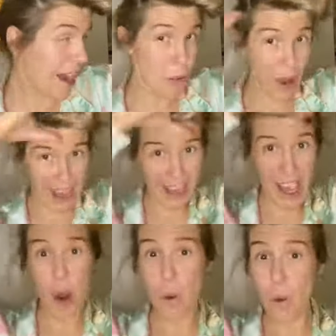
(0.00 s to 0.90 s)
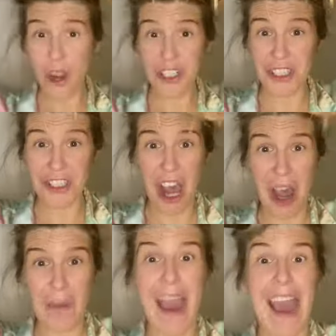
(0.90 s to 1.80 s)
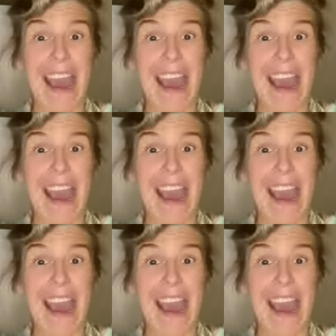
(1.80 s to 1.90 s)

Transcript: away, washed the top,